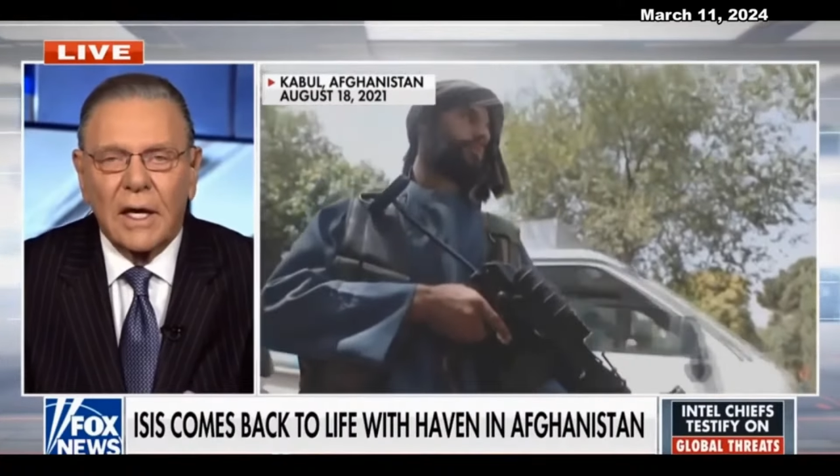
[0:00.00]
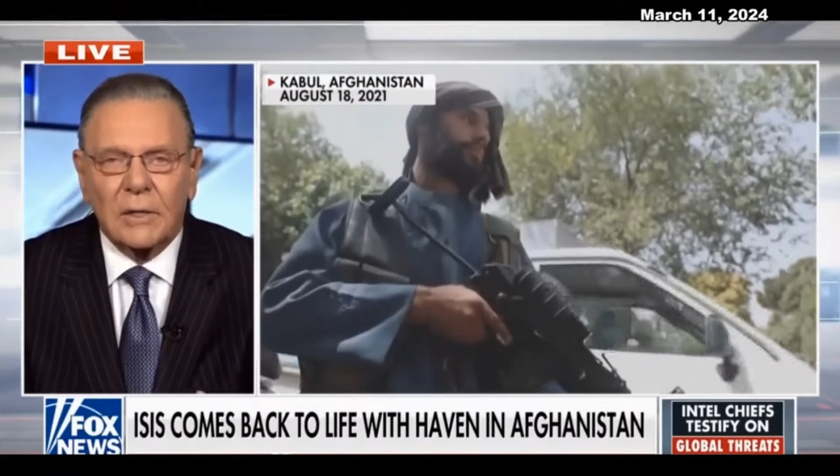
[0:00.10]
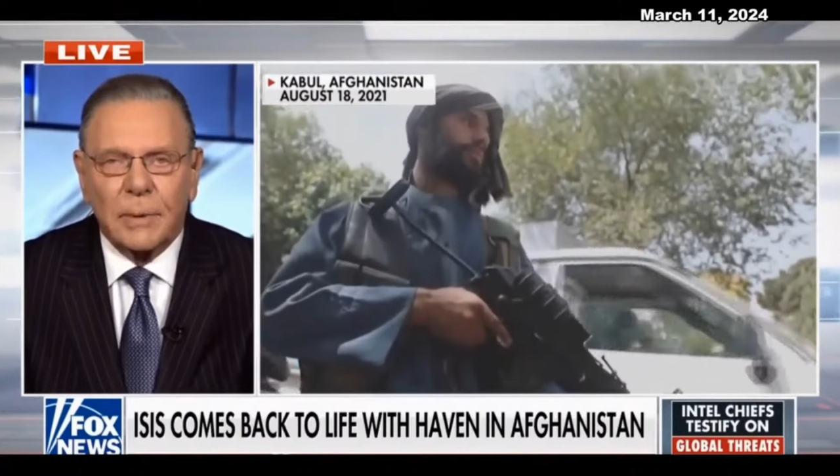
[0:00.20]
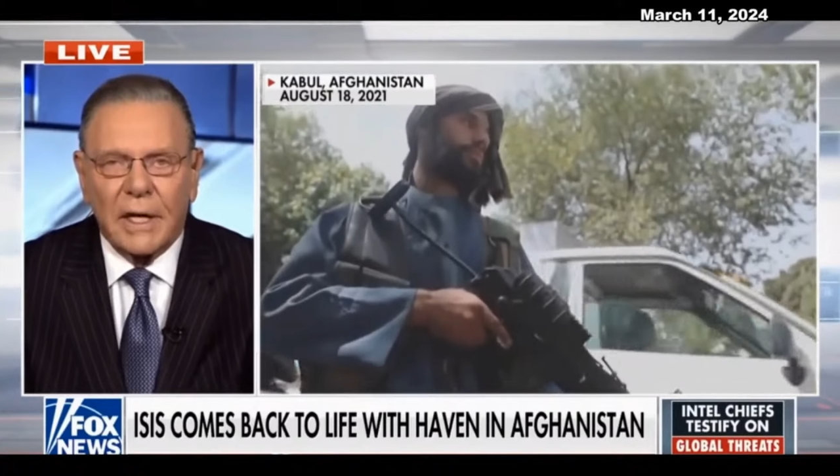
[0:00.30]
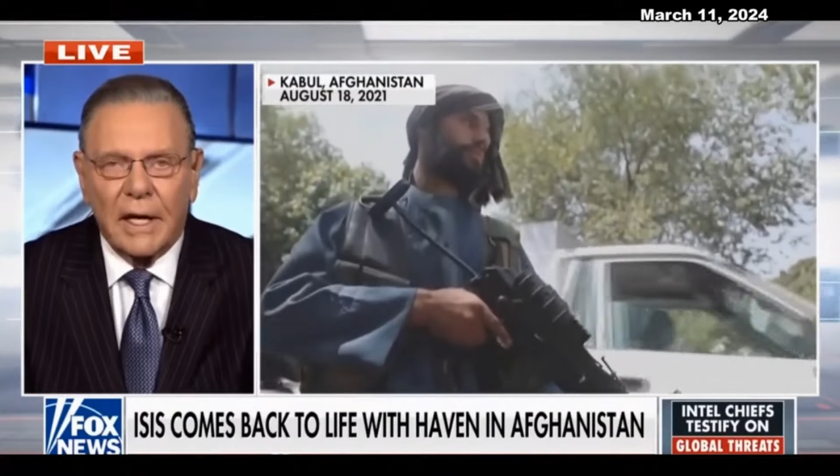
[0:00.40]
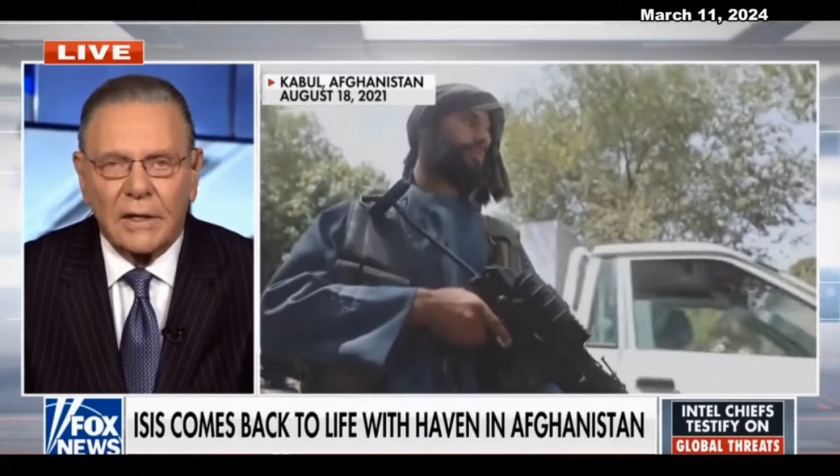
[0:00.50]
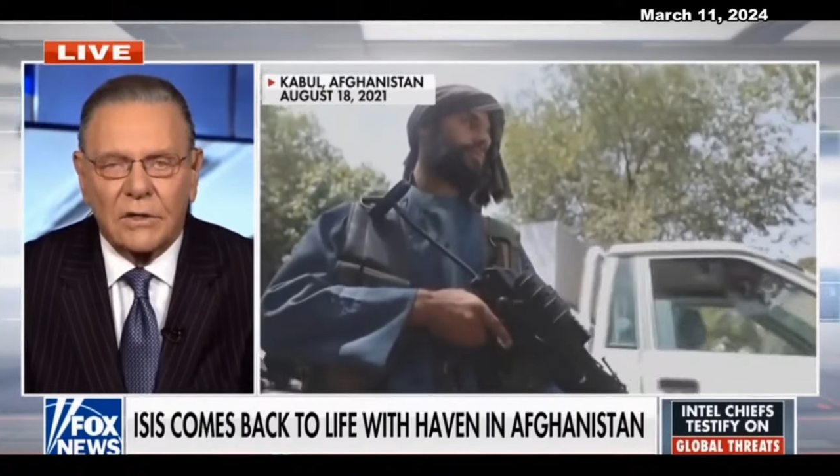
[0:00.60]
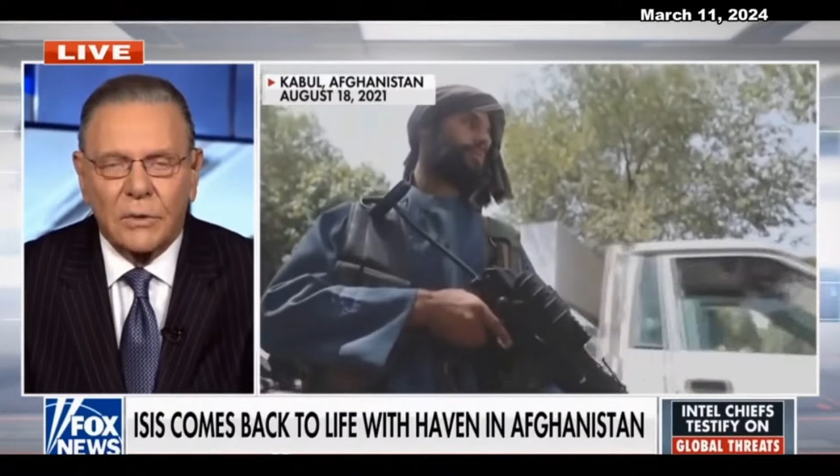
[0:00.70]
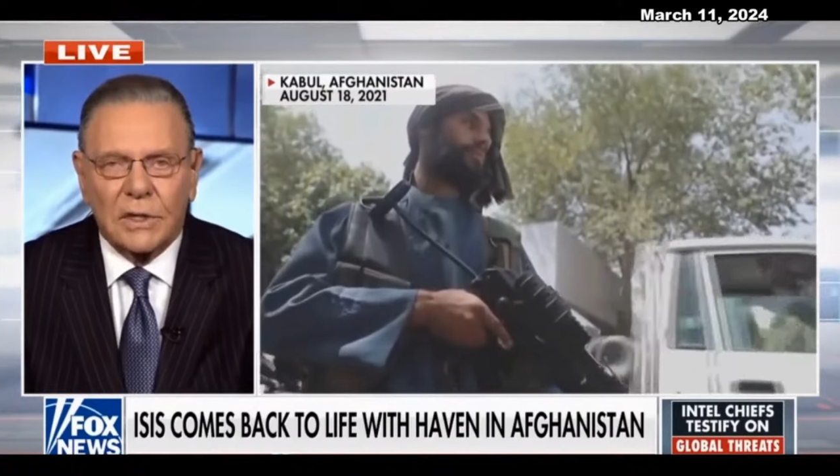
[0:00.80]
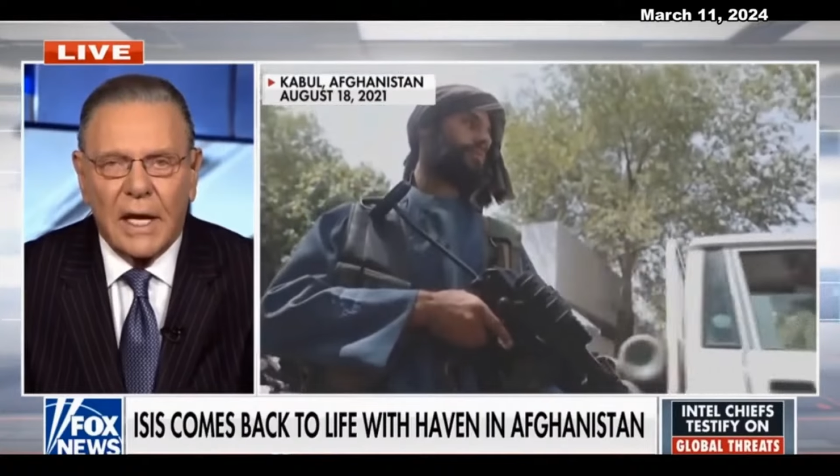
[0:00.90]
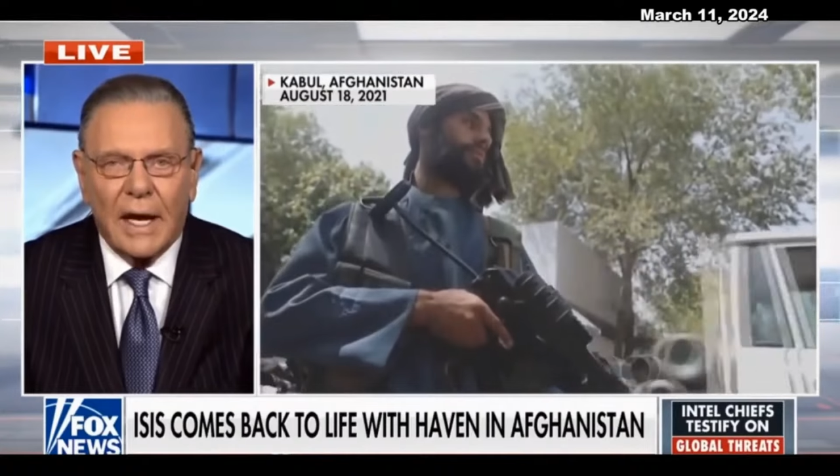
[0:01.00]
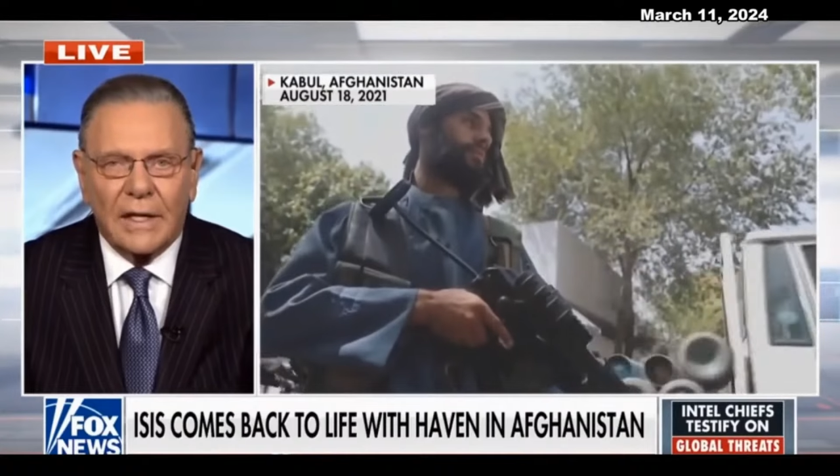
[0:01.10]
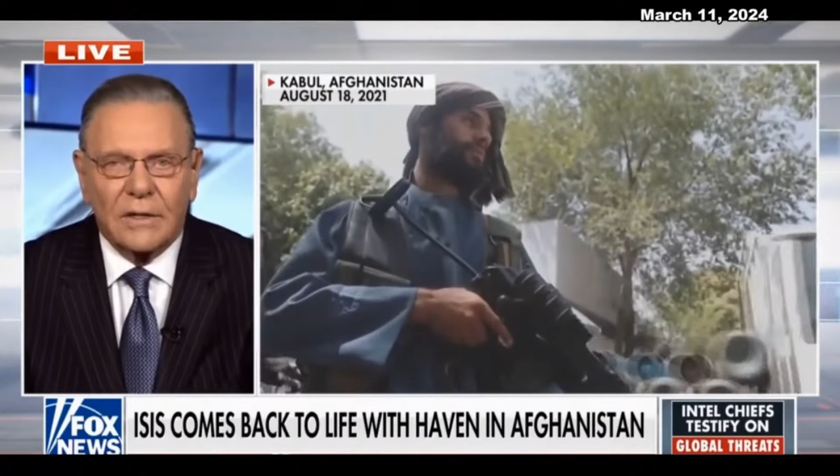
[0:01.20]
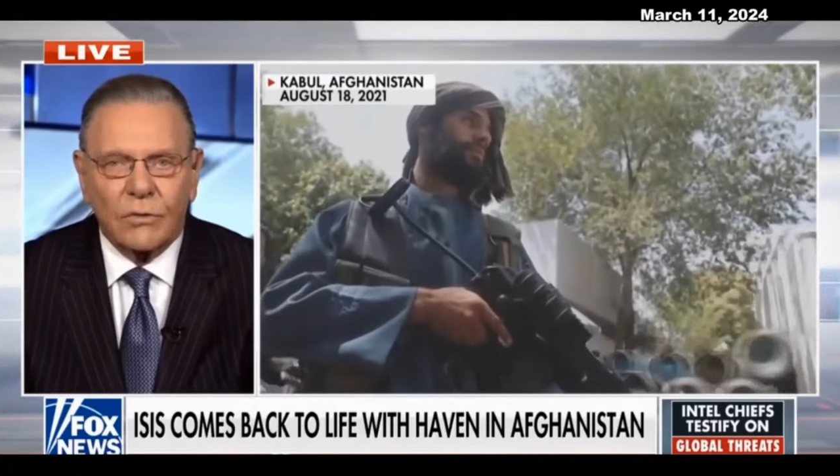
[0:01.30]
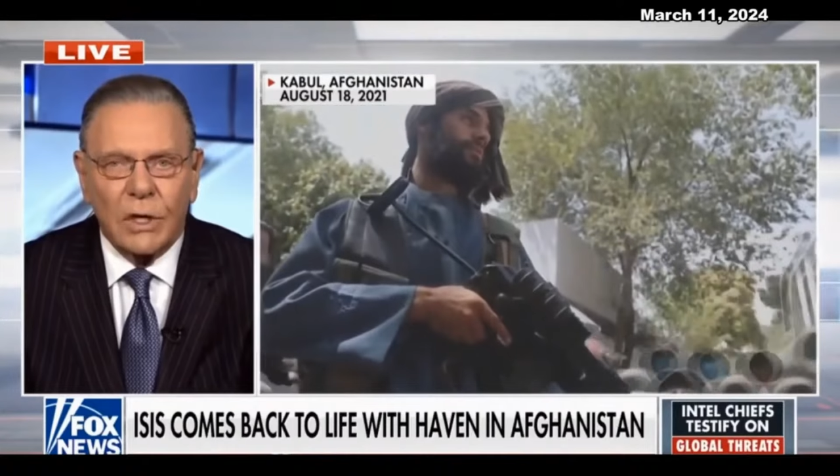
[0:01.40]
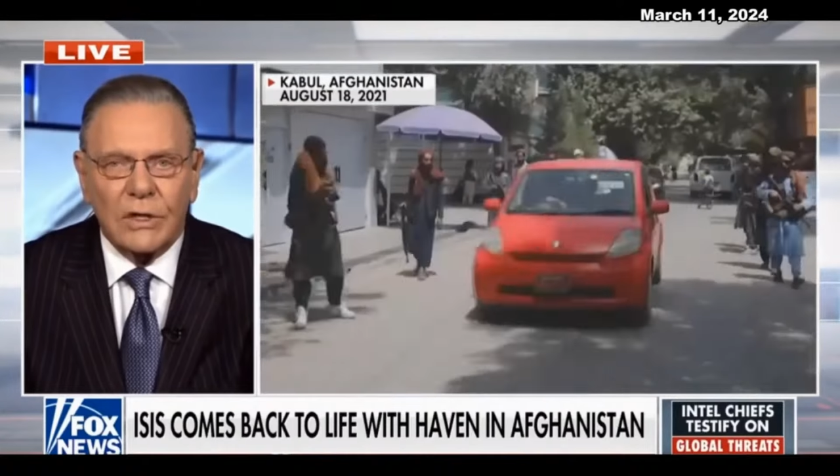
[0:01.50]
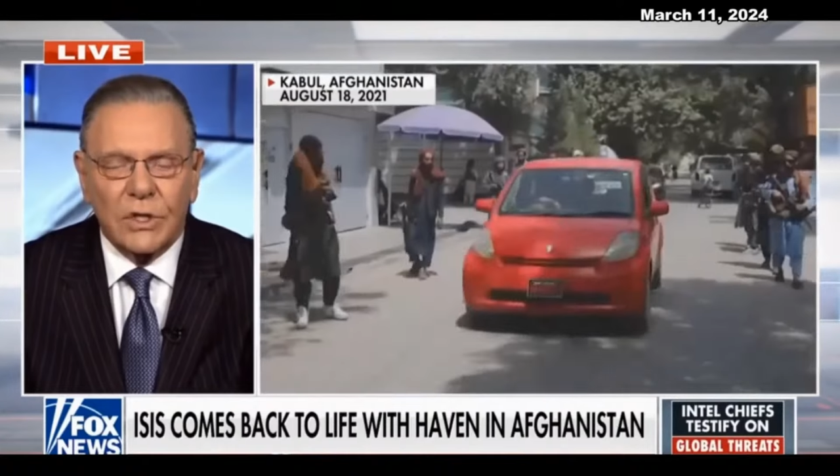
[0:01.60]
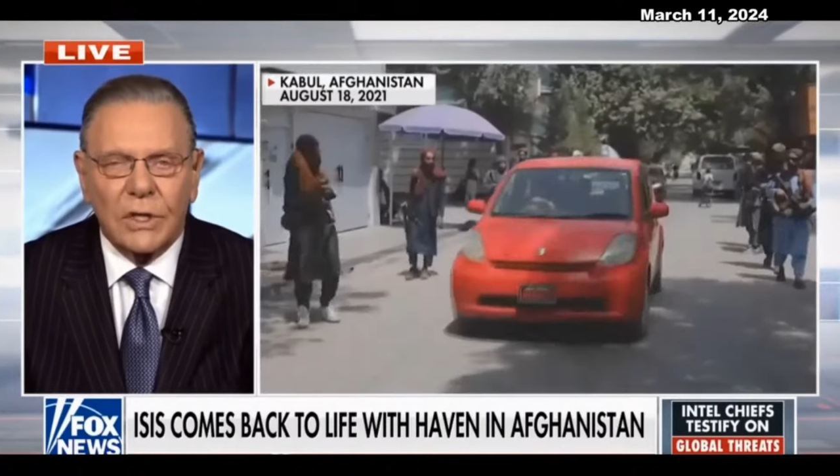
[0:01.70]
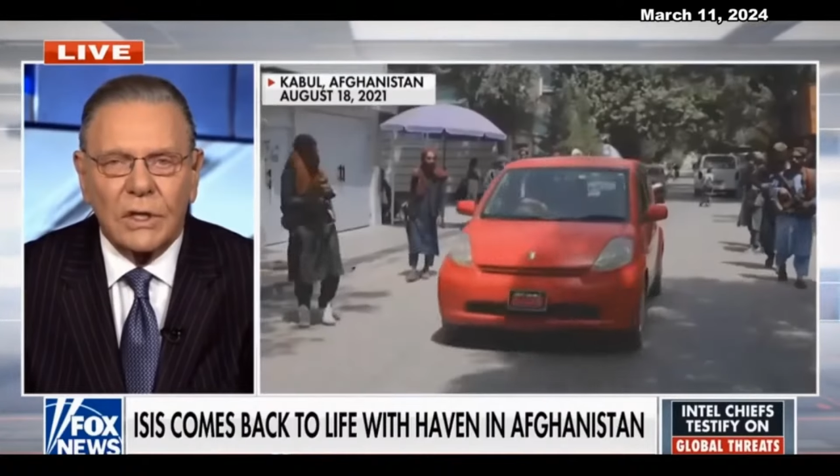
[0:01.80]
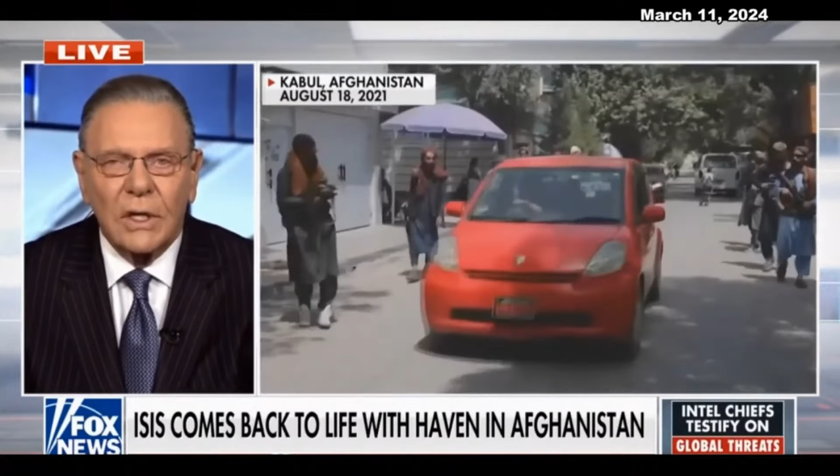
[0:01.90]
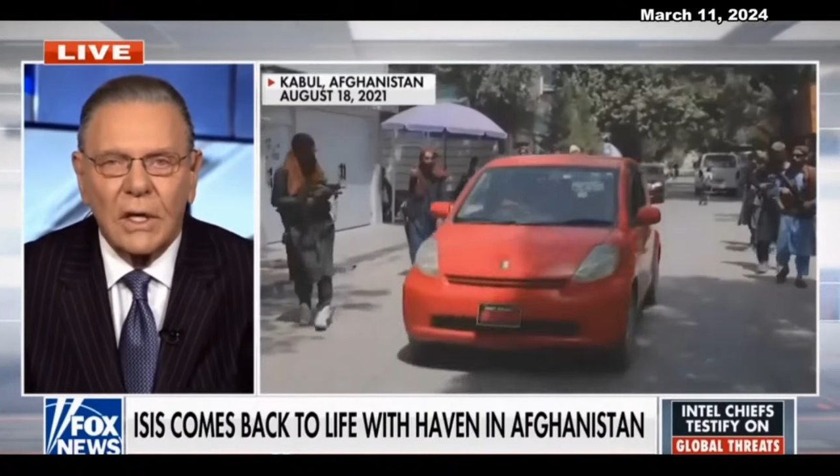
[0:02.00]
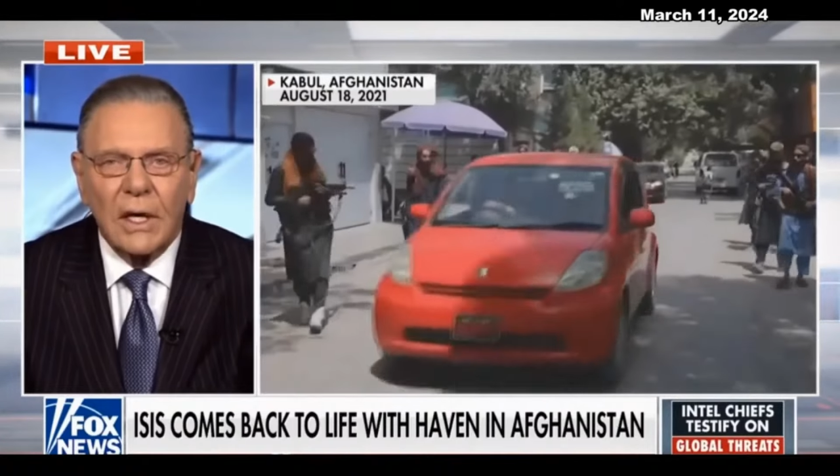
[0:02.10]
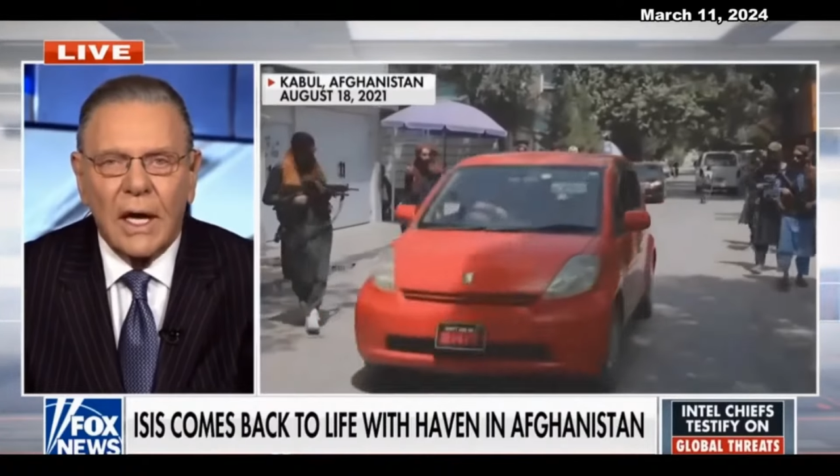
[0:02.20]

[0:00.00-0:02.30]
It's beginning to attack the region,